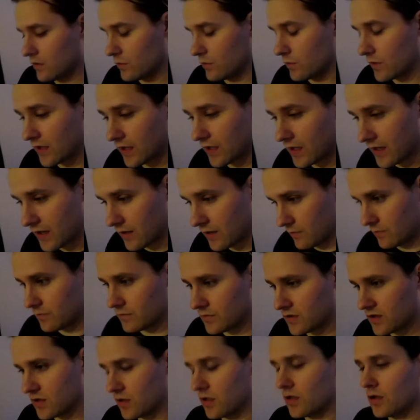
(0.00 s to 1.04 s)
what I
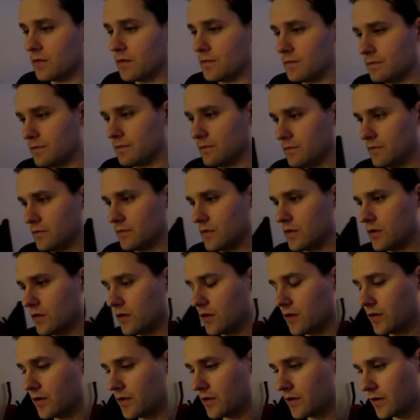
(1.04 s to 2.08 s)
saw
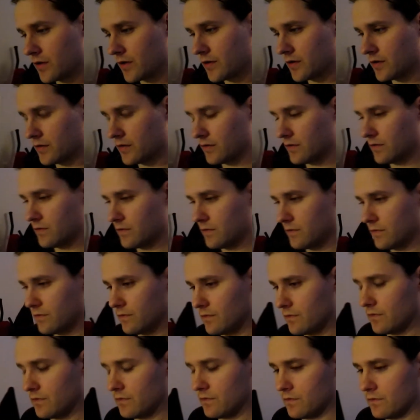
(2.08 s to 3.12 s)
on her
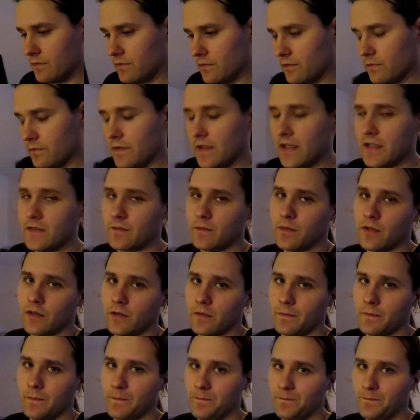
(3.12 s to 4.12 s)
Facebook.